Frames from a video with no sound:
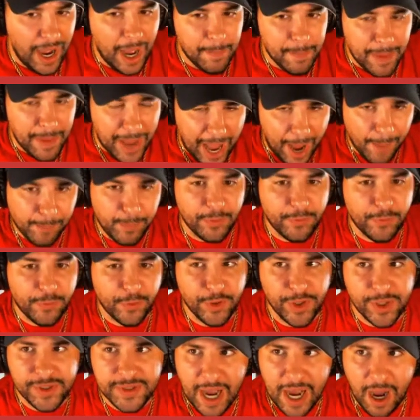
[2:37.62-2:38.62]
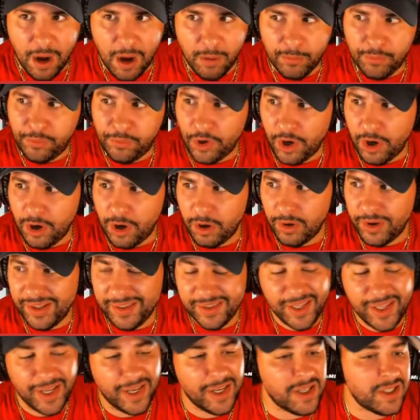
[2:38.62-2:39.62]
I'm happy for the downfall,
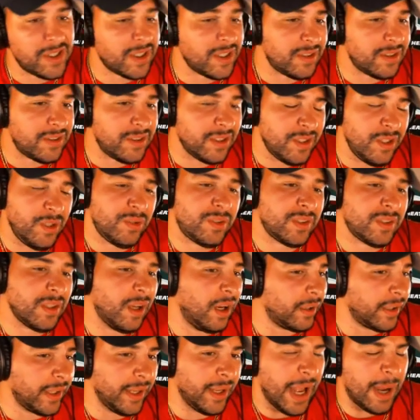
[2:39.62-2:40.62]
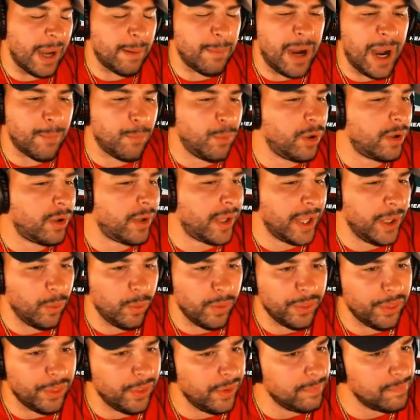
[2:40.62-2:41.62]
and they can just continue sucking. I'm okay
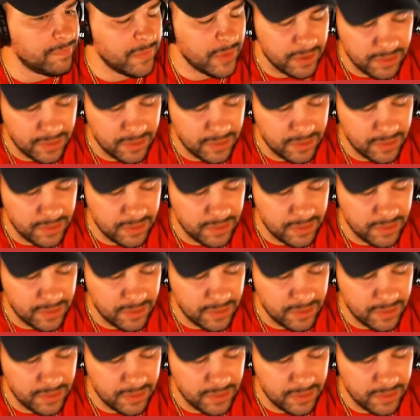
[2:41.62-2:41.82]
with it.